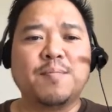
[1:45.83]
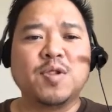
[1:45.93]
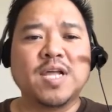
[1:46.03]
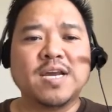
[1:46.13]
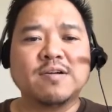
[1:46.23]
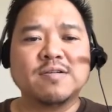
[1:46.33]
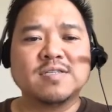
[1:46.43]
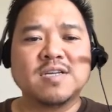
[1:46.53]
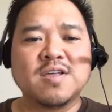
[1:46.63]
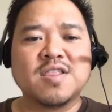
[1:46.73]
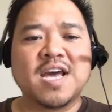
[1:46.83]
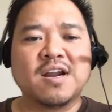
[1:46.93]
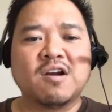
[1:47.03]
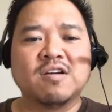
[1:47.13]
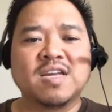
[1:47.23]
players
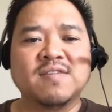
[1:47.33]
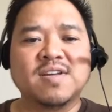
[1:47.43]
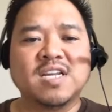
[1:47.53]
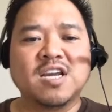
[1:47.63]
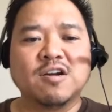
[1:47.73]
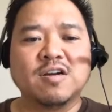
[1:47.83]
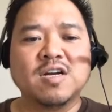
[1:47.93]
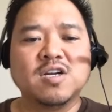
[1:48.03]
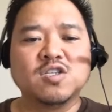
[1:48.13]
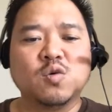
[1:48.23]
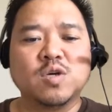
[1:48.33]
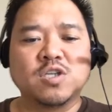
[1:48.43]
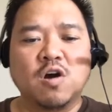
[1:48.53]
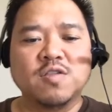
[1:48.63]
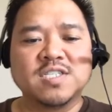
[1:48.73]
that are given here to which
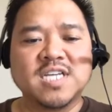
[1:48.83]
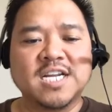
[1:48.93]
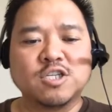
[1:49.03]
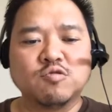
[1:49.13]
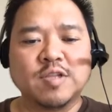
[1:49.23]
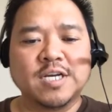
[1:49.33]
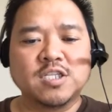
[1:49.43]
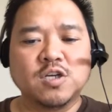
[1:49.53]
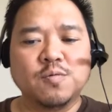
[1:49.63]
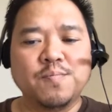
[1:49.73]
all the settings relate to.